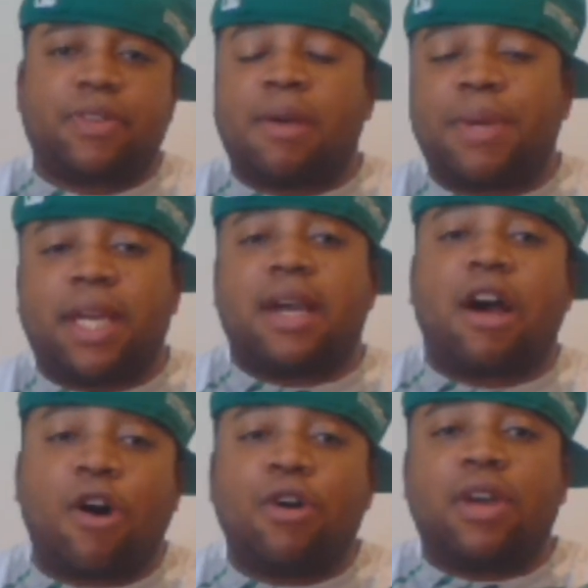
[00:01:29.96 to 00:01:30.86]
I mean,
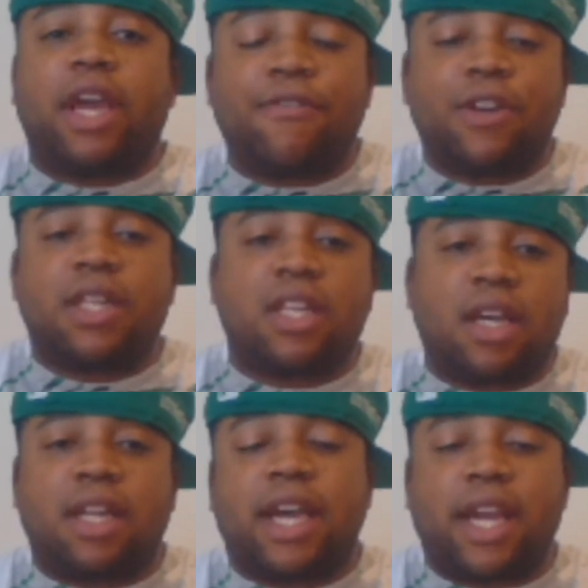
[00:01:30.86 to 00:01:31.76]
all every
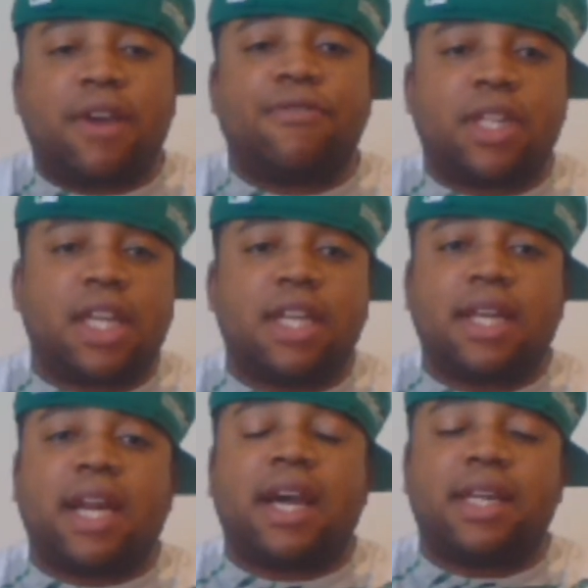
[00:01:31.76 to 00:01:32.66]
like everything
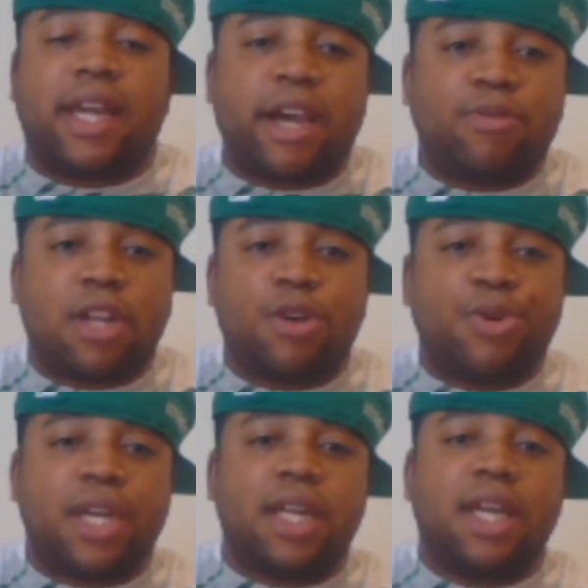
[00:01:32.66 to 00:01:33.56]
that I
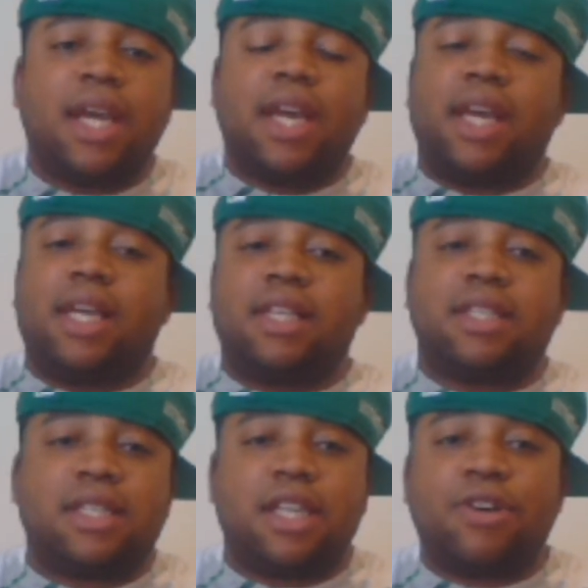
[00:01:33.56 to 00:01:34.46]
downloaded is
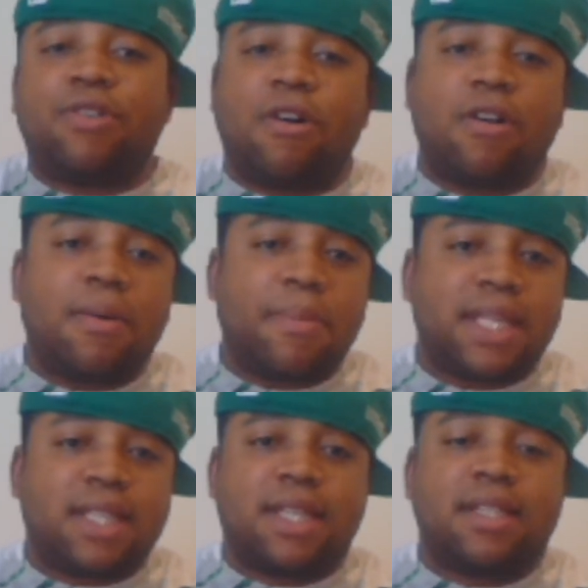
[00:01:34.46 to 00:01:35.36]
still on
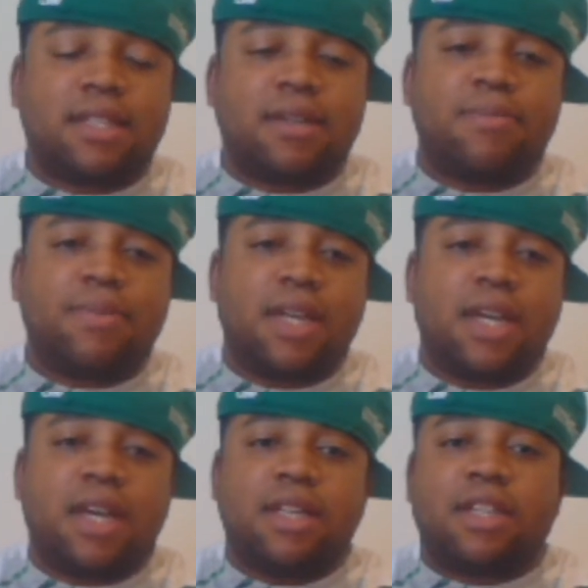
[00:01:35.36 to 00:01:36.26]
my system,
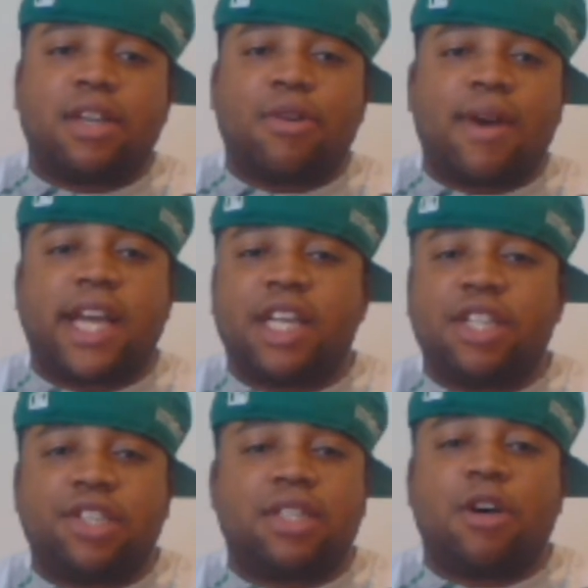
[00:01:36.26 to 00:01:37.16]
so I
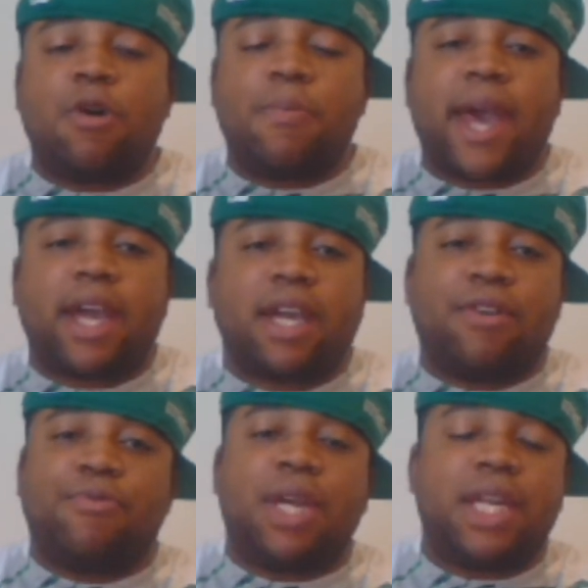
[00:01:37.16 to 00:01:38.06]
can just go back
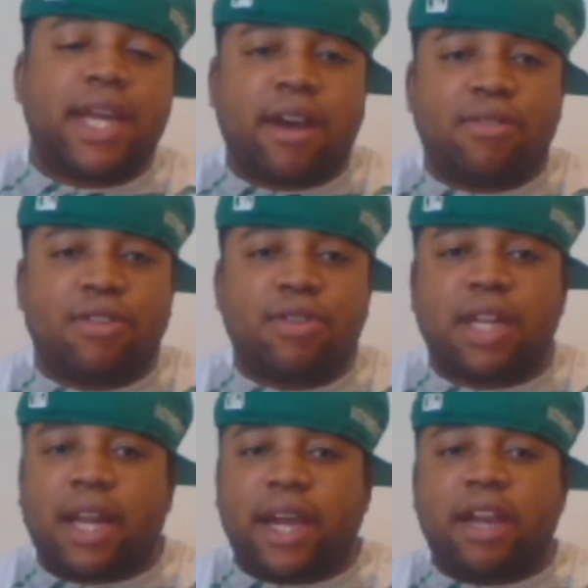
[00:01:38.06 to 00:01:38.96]
and
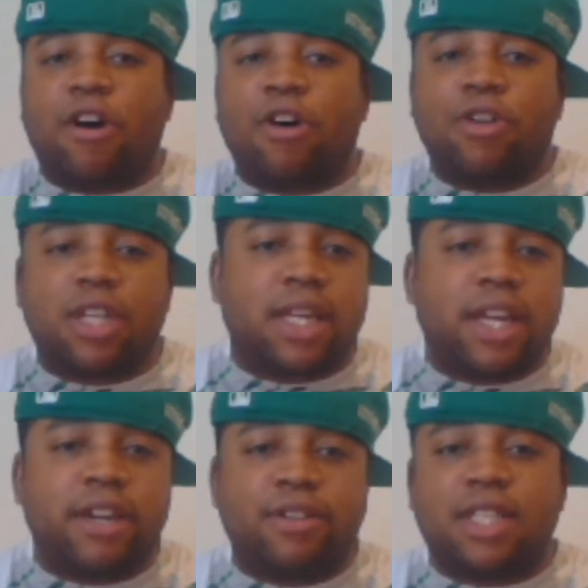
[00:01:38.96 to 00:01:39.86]
re-download it. Like all the
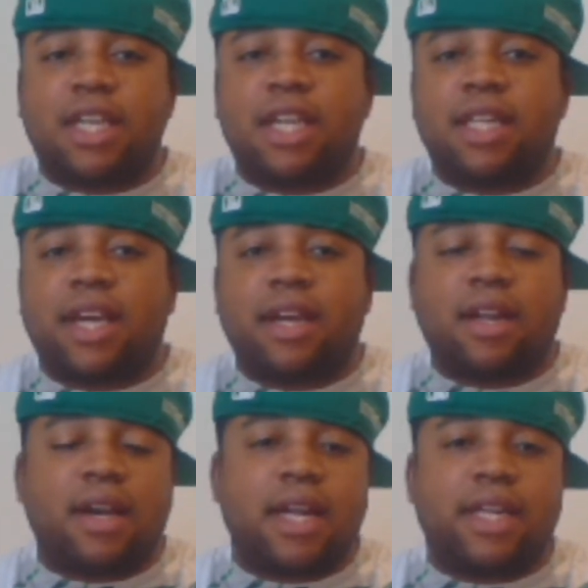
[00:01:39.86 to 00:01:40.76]
DLC that
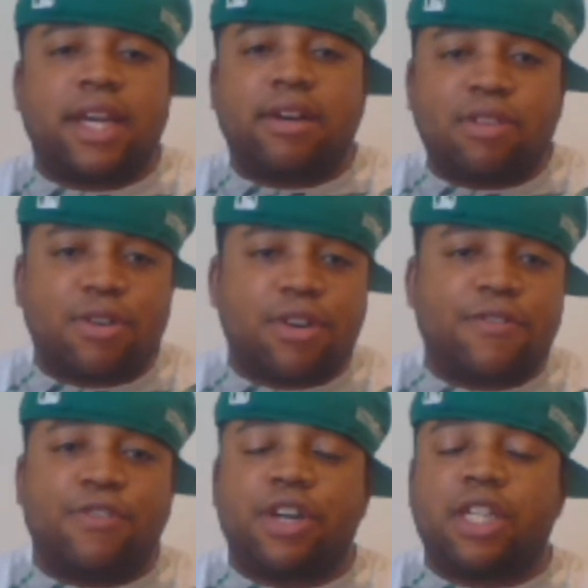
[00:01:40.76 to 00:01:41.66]
I downloaded
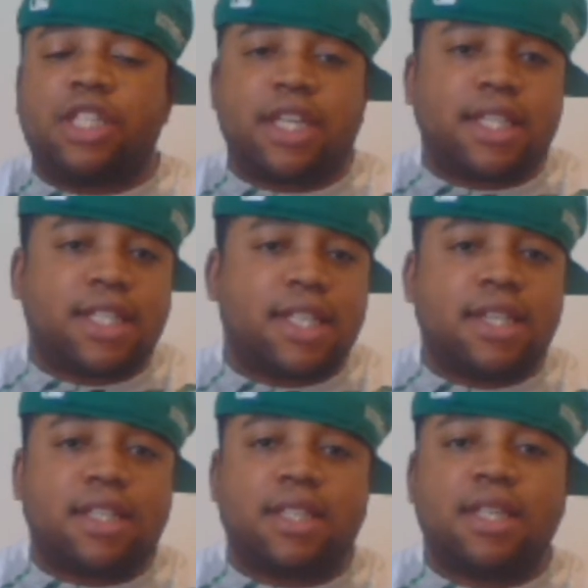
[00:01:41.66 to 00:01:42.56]
for
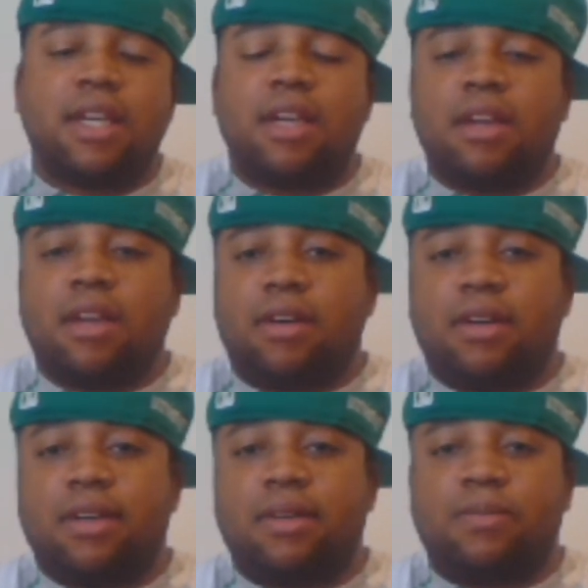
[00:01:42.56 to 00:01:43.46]
Injustice,
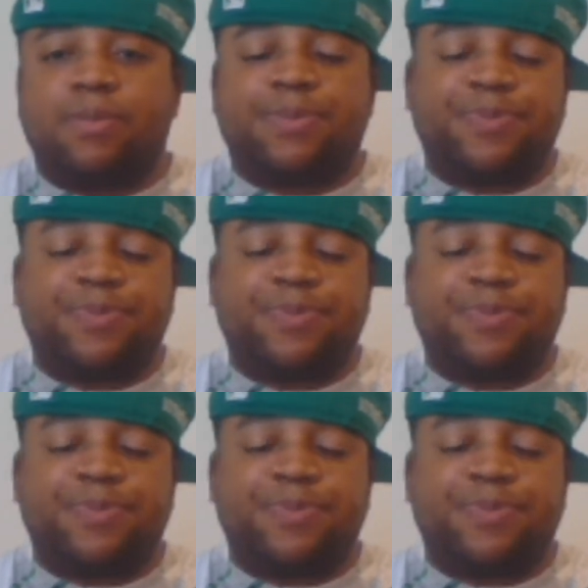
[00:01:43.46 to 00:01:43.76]
um,